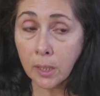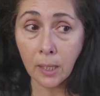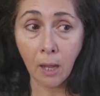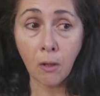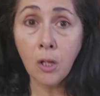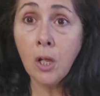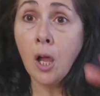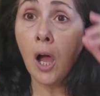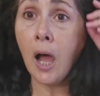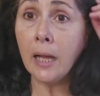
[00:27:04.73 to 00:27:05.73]
Now,
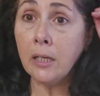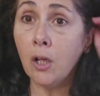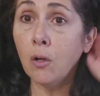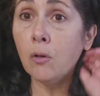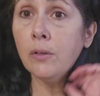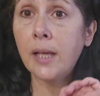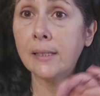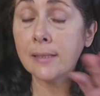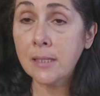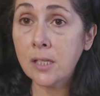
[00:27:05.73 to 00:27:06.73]
I know
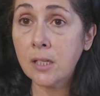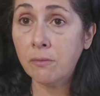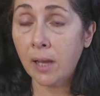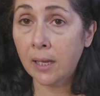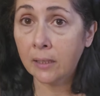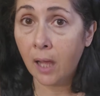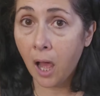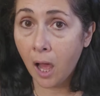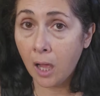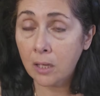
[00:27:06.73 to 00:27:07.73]
that Ditsy ran
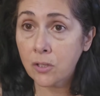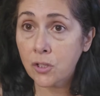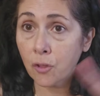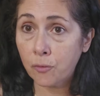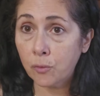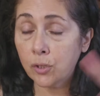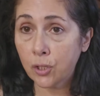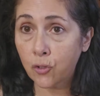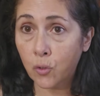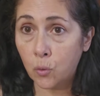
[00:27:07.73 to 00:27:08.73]
Oz through
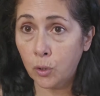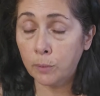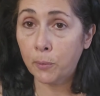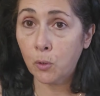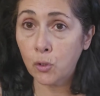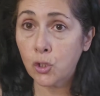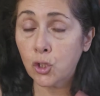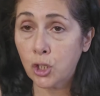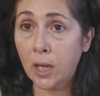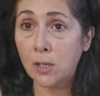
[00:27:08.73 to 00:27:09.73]
Discord because
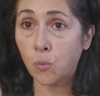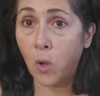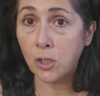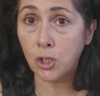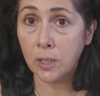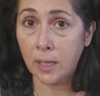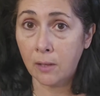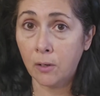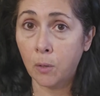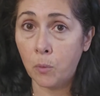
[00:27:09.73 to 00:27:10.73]
she has Watch
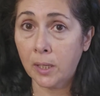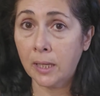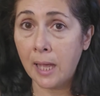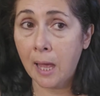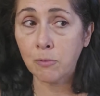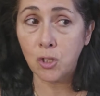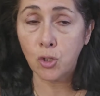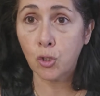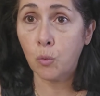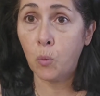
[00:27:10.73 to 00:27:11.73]
Together, and one of the apps that
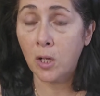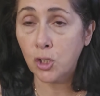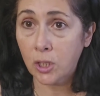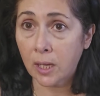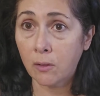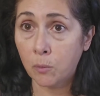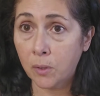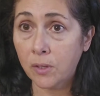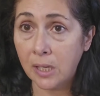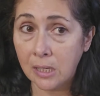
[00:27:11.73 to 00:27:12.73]
you can watch together
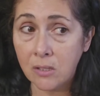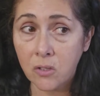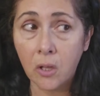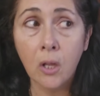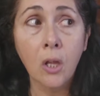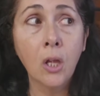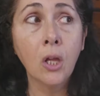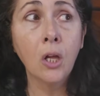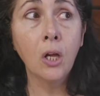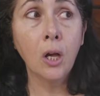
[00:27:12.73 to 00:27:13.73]
with is
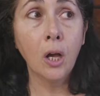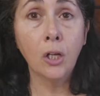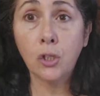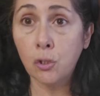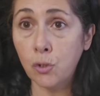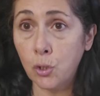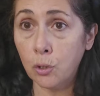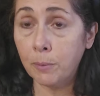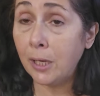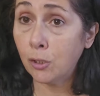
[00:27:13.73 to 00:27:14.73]

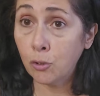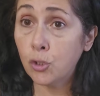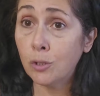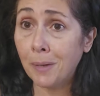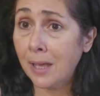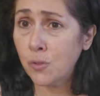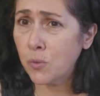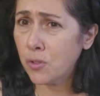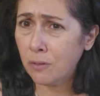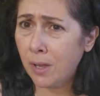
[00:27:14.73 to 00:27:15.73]
YouTube, and YouTube has
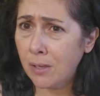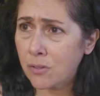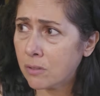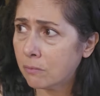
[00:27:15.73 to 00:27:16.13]
Wizard of Oz.